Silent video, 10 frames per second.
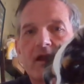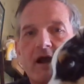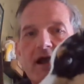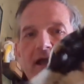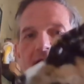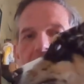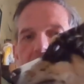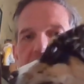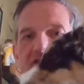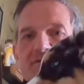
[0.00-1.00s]
Hi,
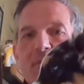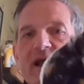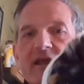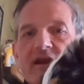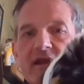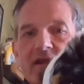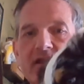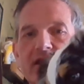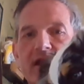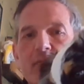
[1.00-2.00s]
this is Mike and
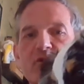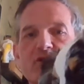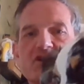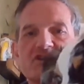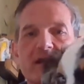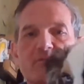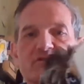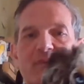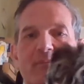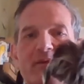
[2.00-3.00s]
Indy, and I'm doing a
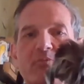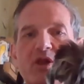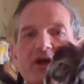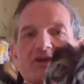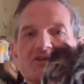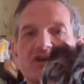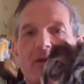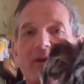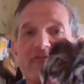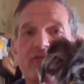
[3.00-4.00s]
shameless puppy plug to
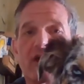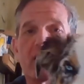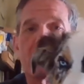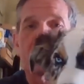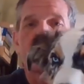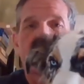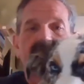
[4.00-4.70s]
start my vlog.